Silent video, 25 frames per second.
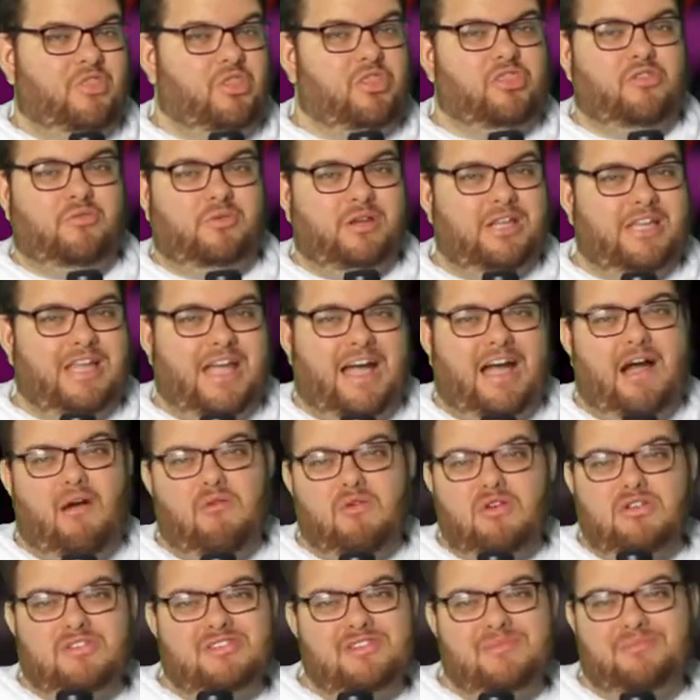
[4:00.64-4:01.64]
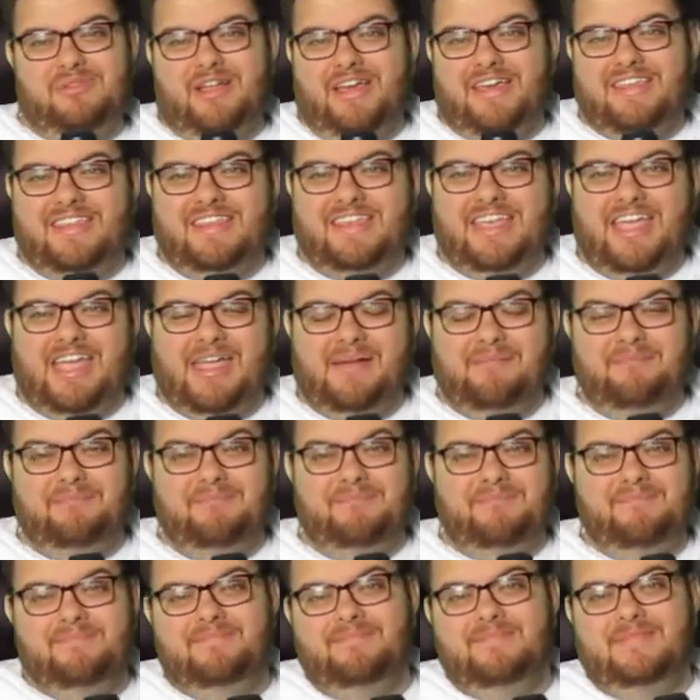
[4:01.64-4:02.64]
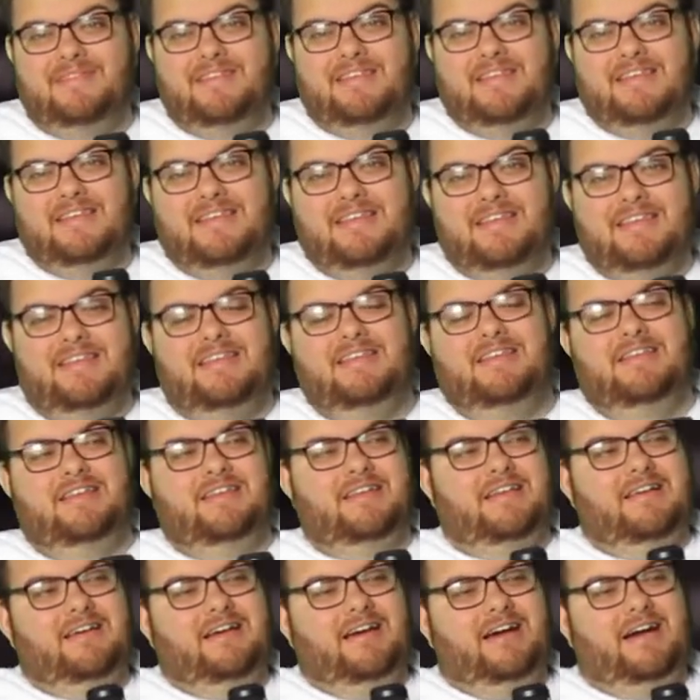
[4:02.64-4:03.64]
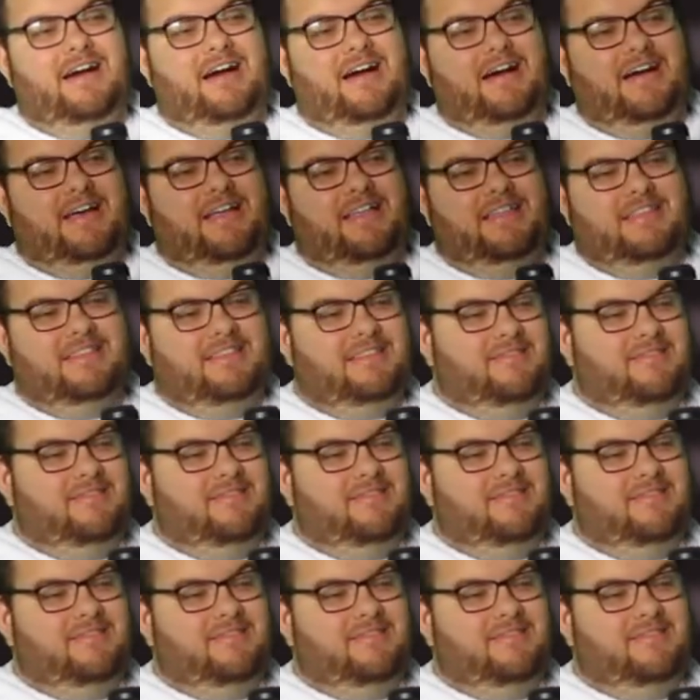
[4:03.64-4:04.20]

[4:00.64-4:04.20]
3 hours of playing the game. A